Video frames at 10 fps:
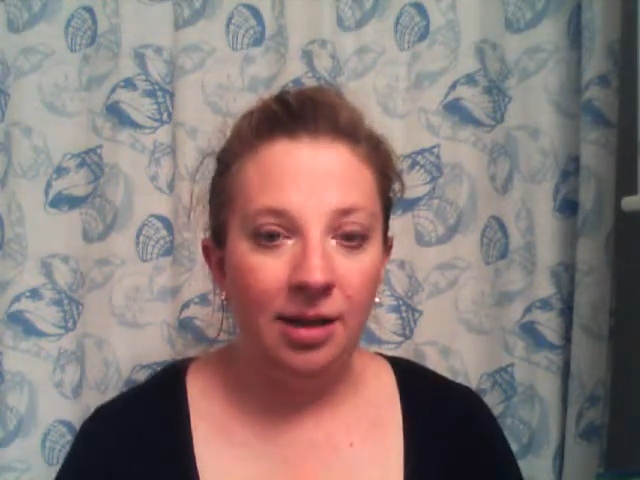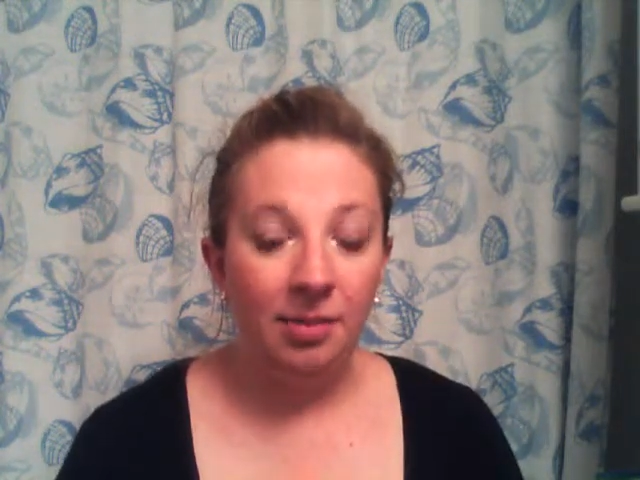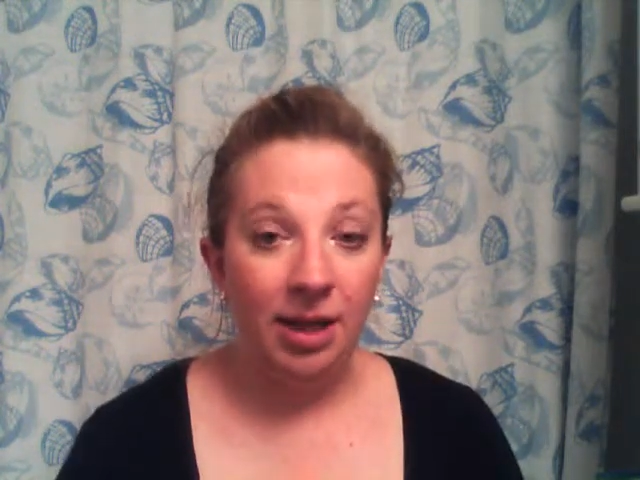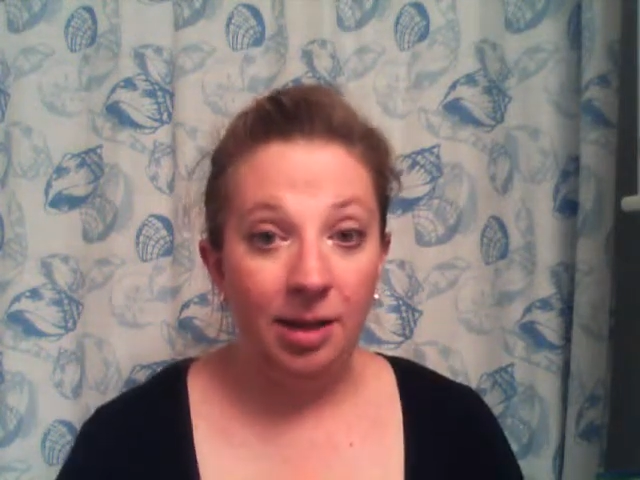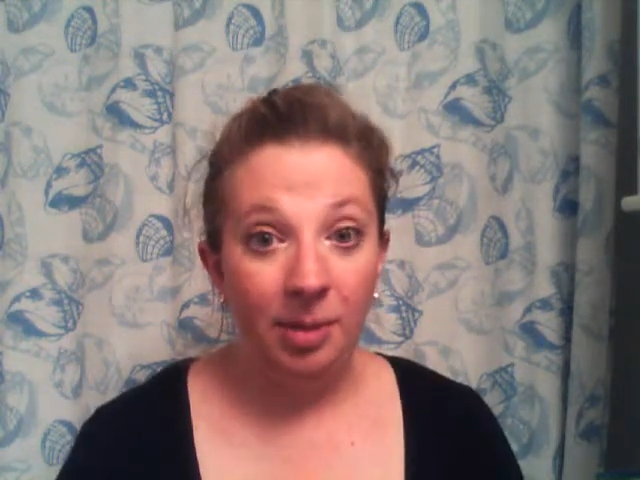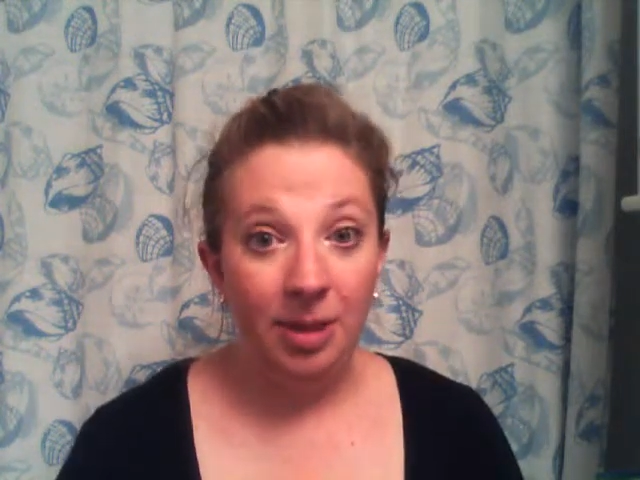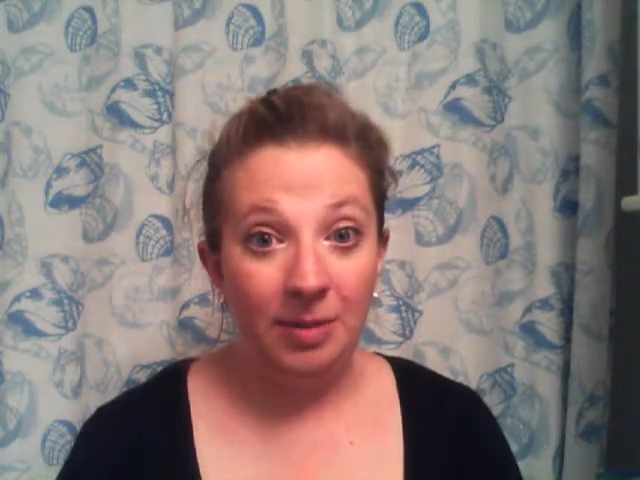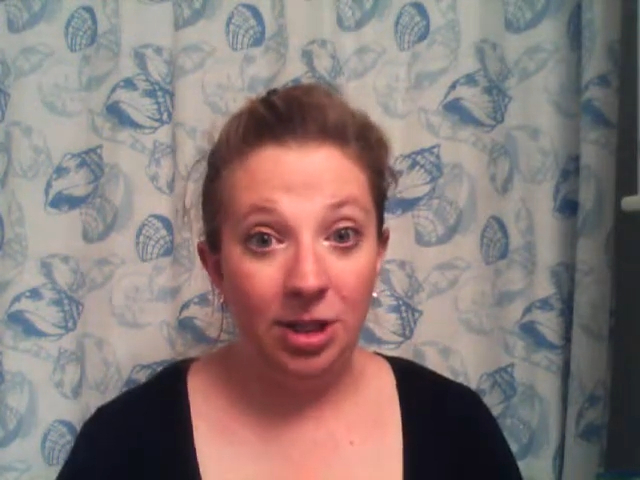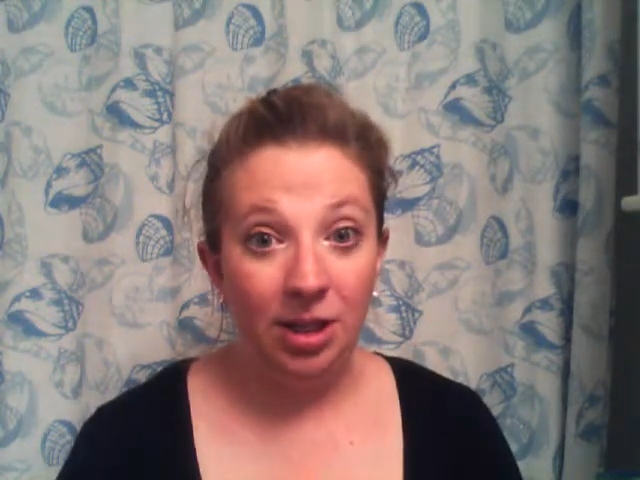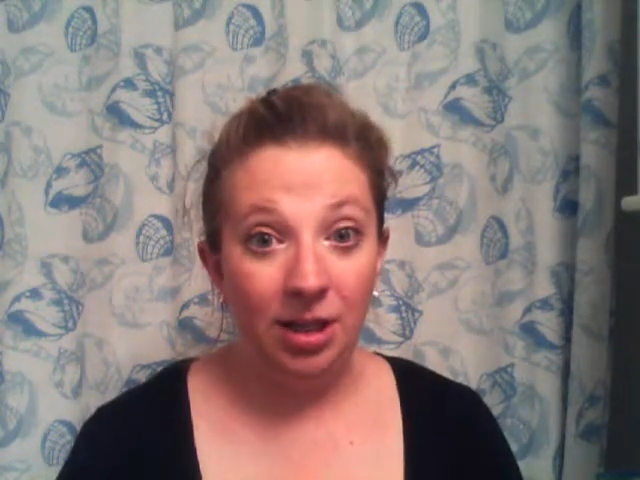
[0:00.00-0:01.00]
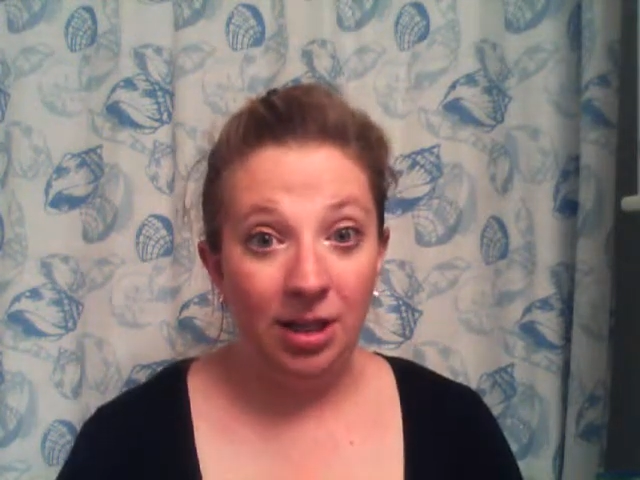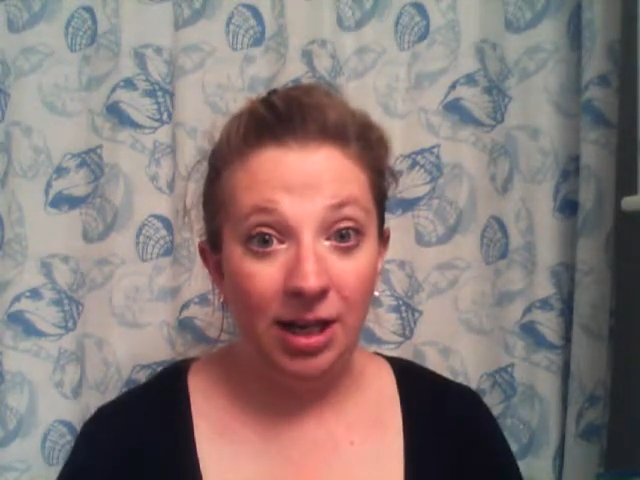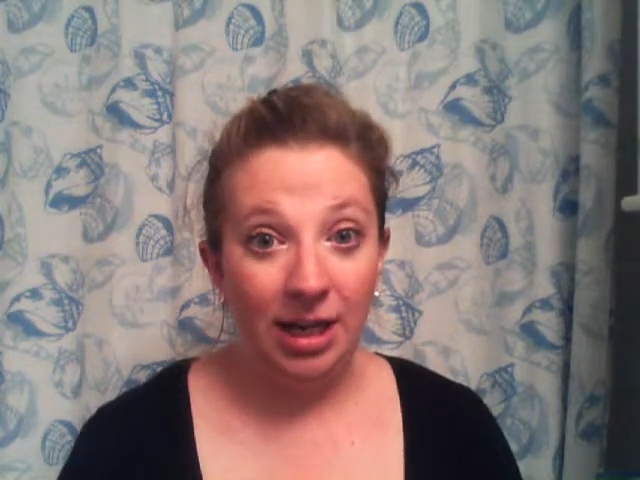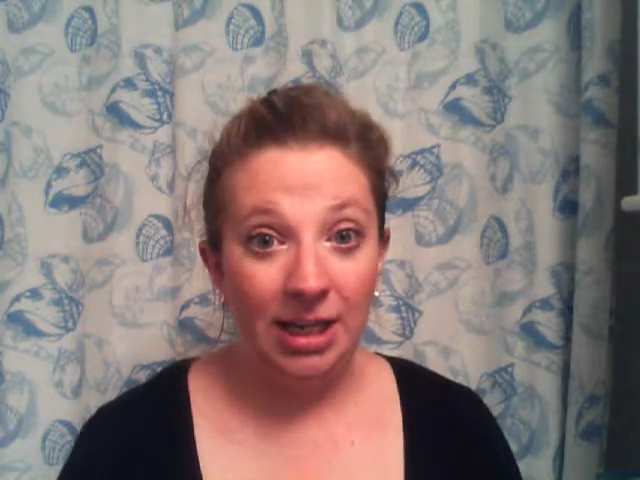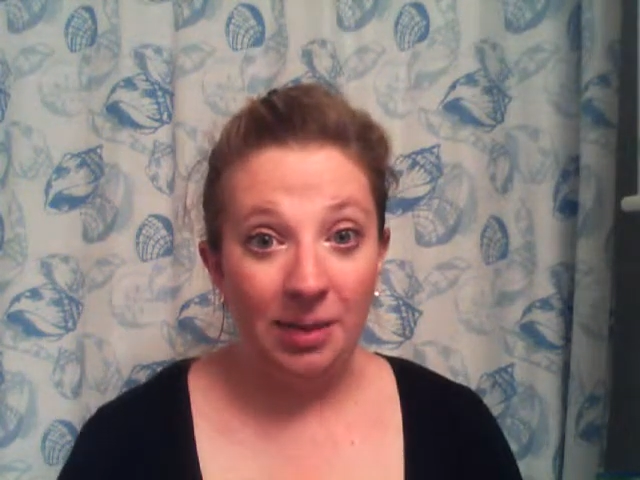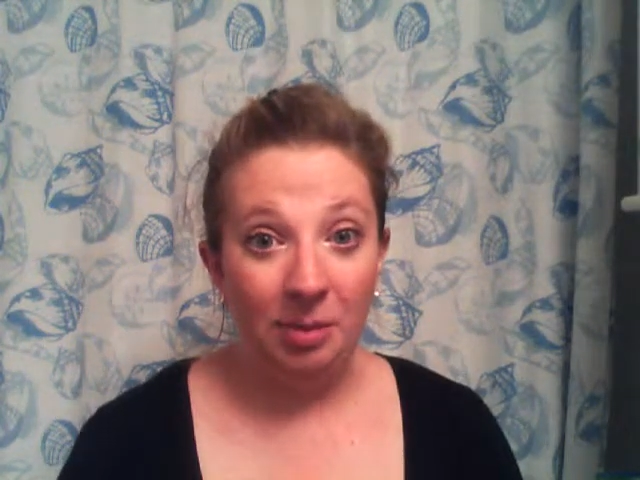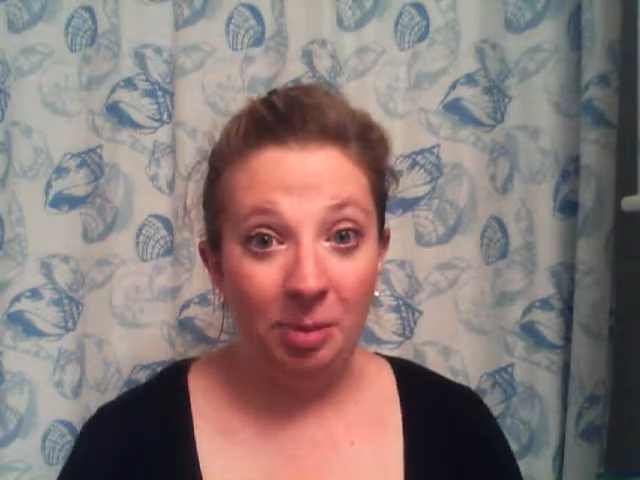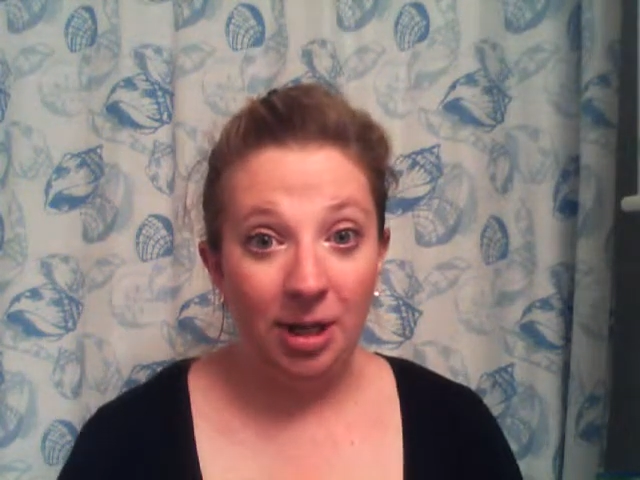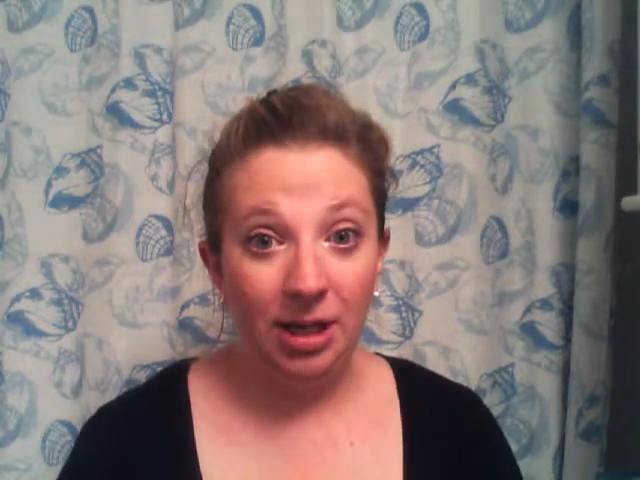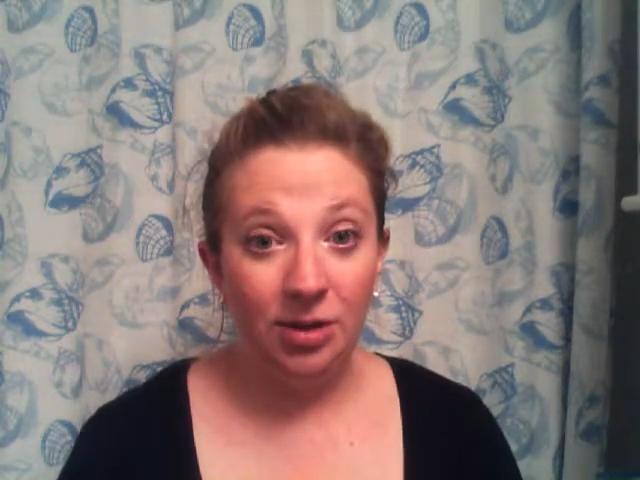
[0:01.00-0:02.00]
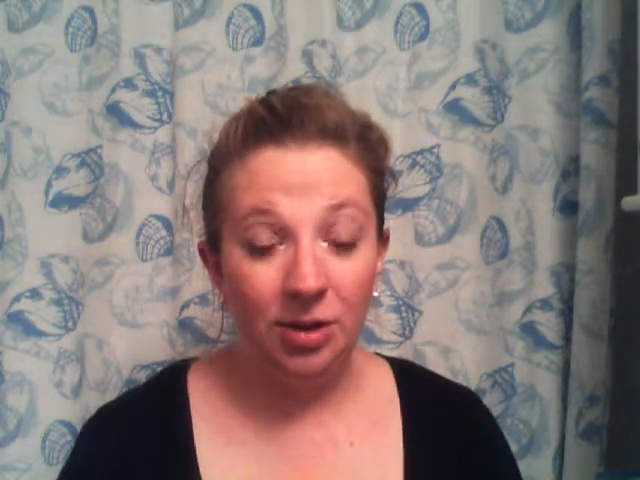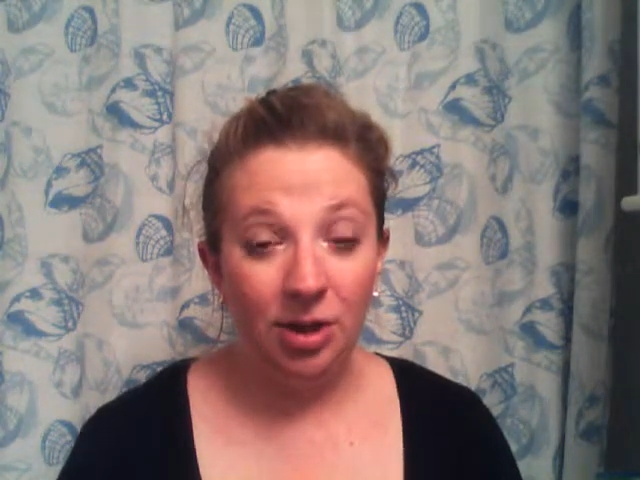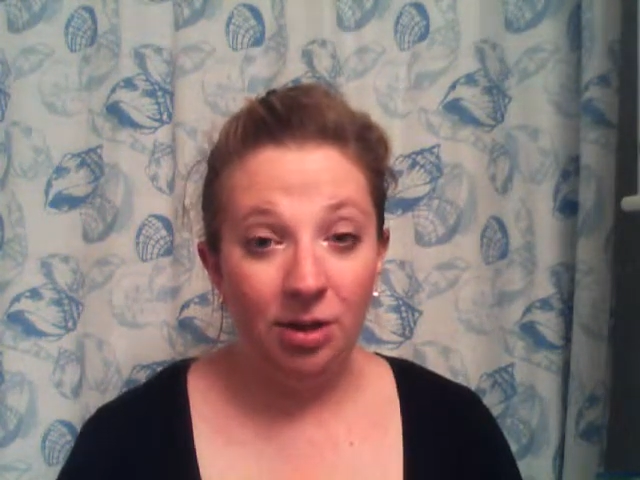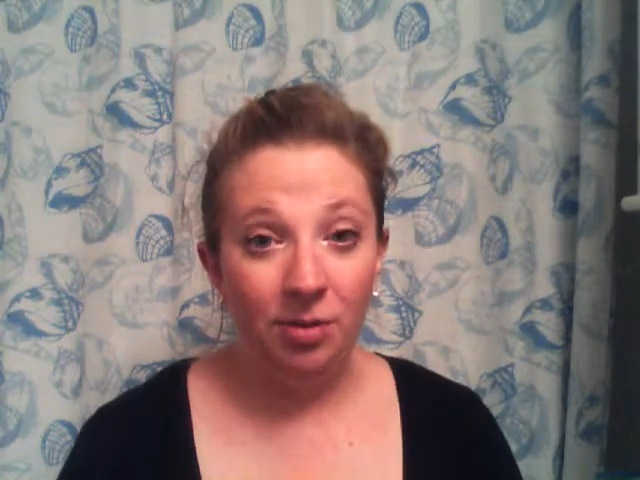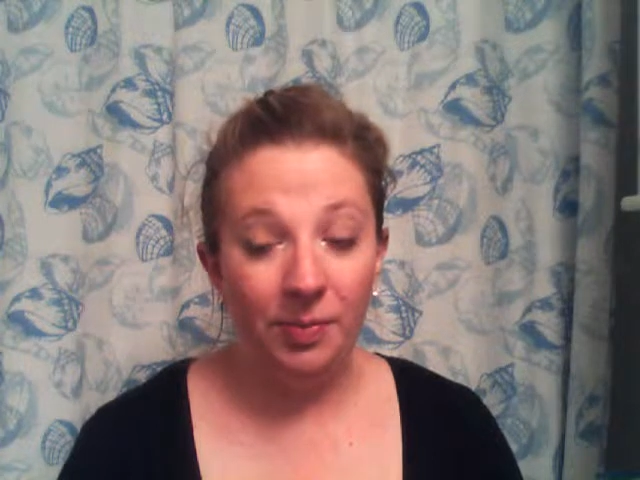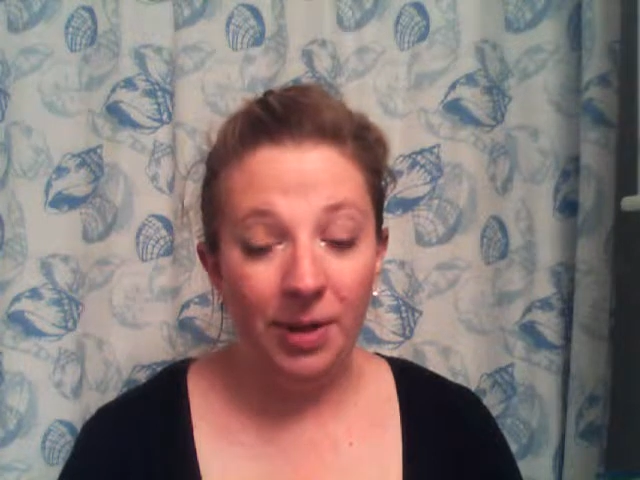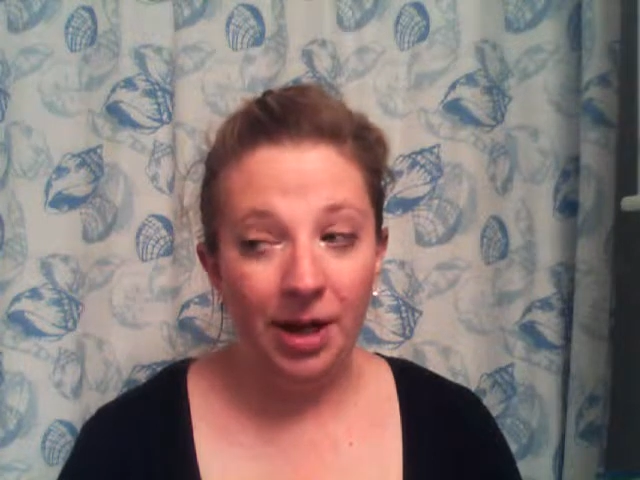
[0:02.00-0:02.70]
am like a pee machine anytime I'm pregnant. So,